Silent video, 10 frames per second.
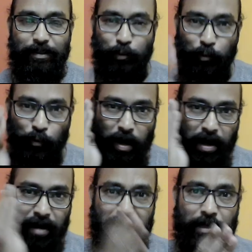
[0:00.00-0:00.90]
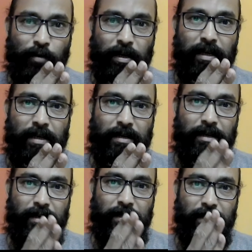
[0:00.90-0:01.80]
through our neural
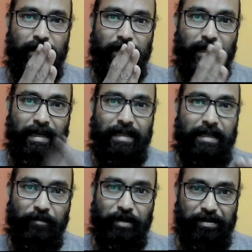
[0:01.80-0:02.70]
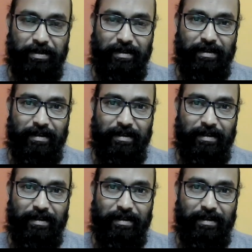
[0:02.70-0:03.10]
intervention.